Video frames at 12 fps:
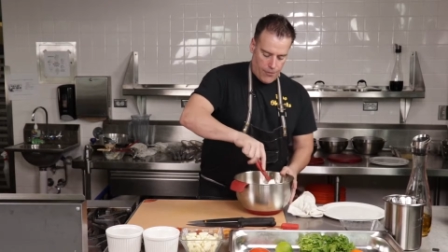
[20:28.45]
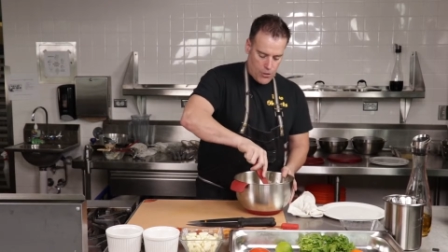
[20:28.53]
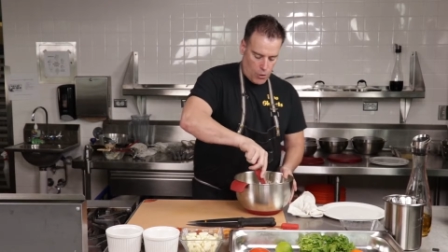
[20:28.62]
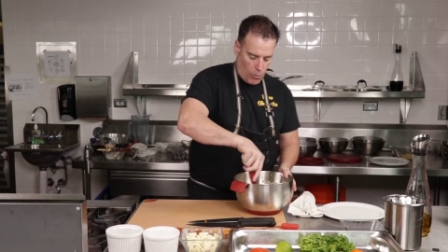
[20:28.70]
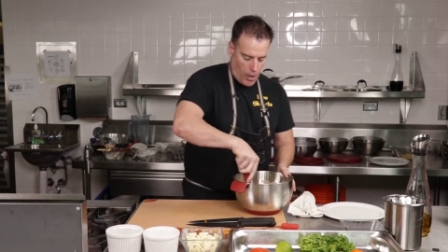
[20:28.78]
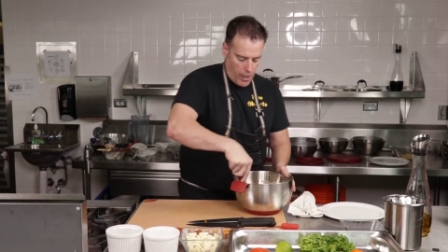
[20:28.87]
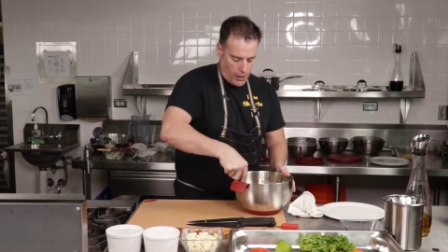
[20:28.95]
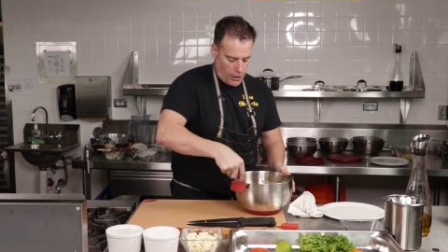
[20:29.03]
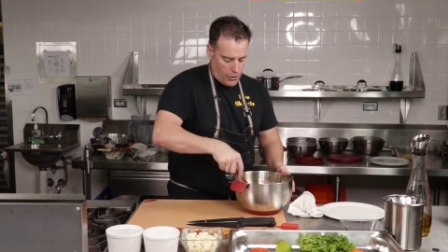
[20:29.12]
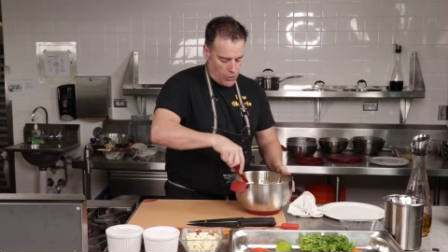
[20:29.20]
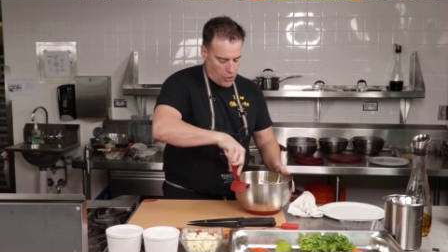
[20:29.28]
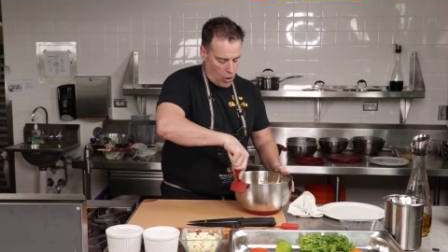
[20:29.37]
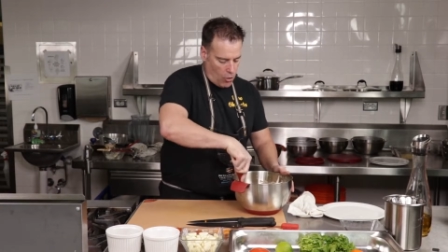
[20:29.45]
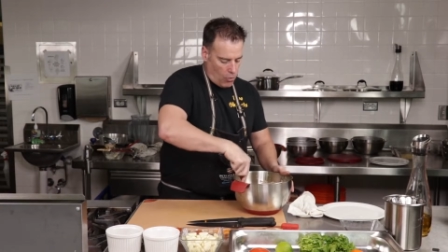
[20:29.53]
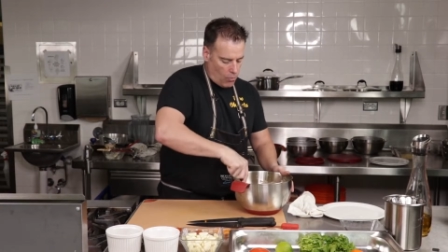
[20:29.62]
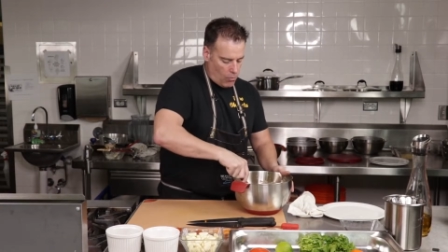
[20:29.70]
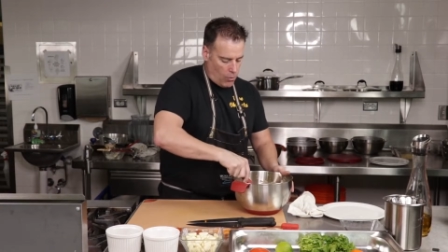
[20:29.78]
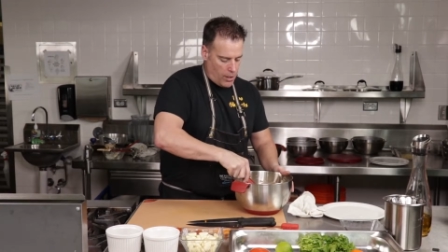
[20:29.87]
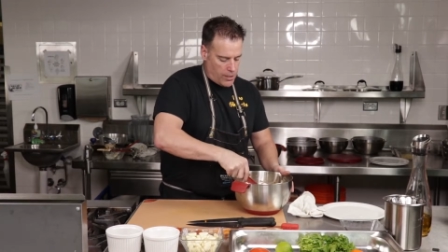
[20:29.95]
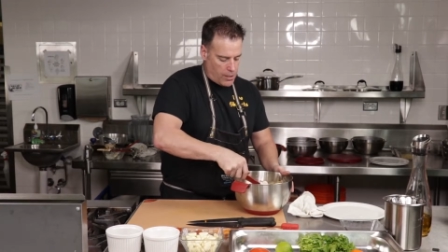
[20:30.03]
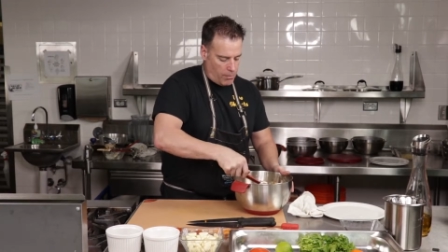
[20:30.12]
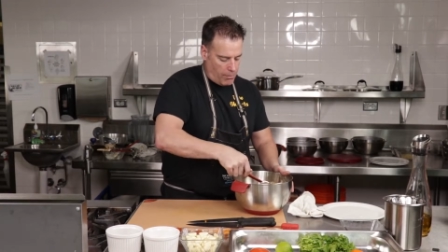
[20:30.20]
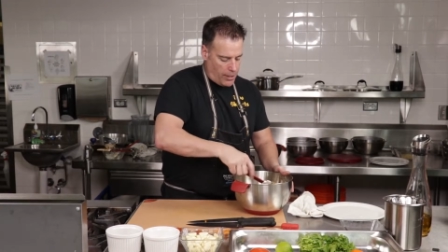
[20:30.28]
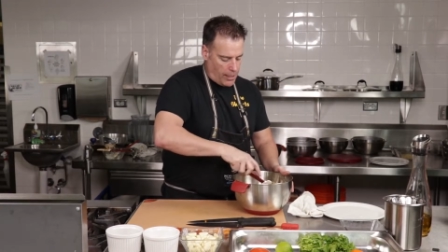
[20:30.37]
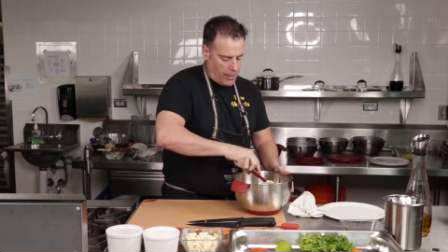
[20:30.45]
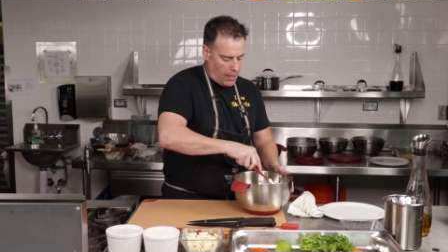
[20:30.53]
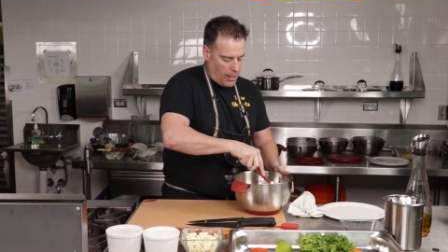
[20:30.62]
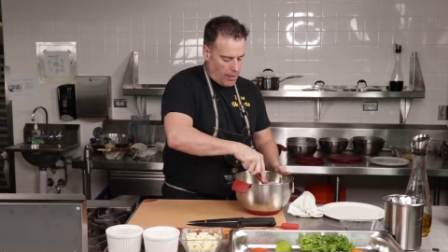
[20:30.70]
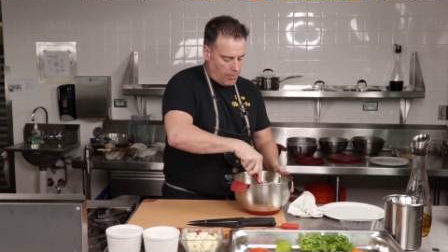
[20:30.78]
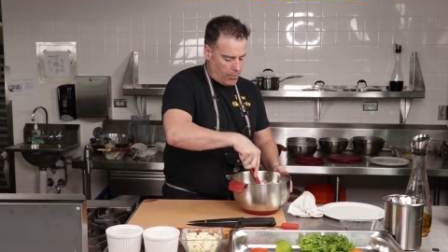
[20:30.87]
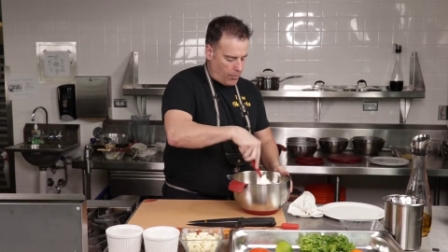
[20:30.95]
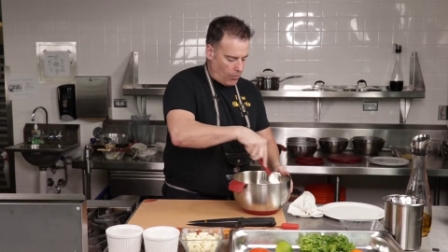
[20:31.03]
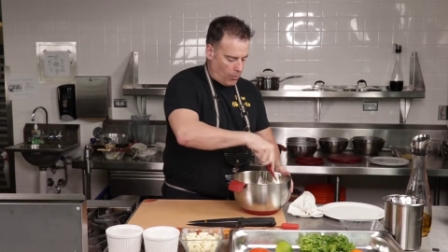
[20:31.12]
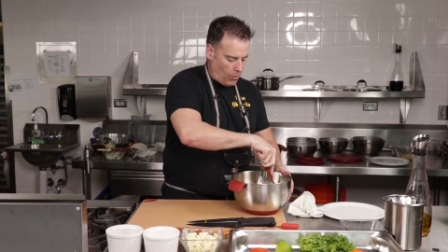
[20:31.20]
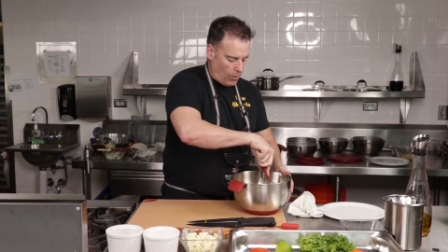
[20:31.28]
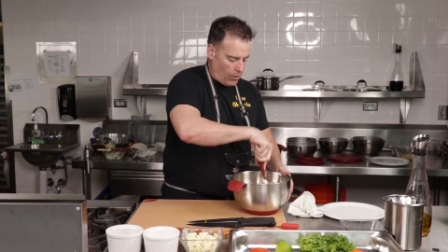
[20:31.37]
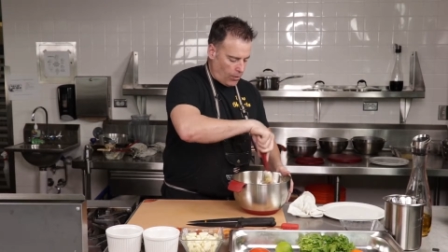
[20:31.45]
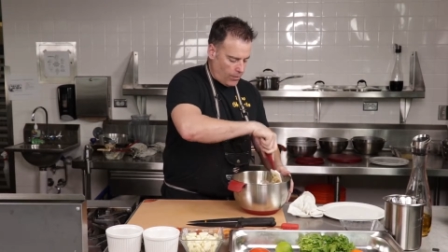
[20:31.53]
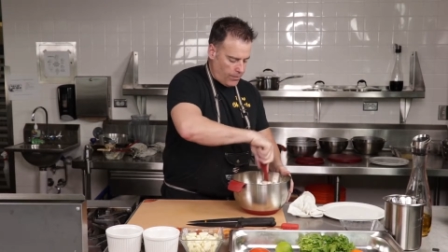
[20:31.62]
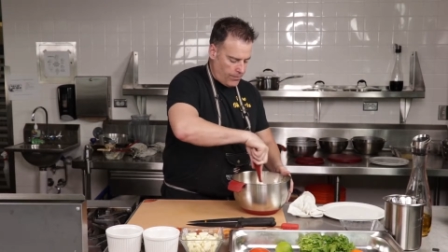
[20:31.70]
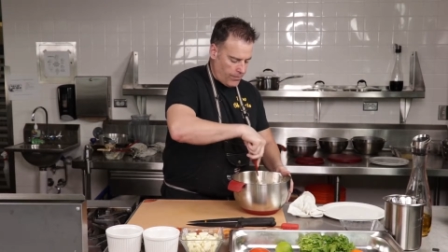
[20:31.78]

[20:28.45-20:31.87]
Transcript: to where you don't want to beat up or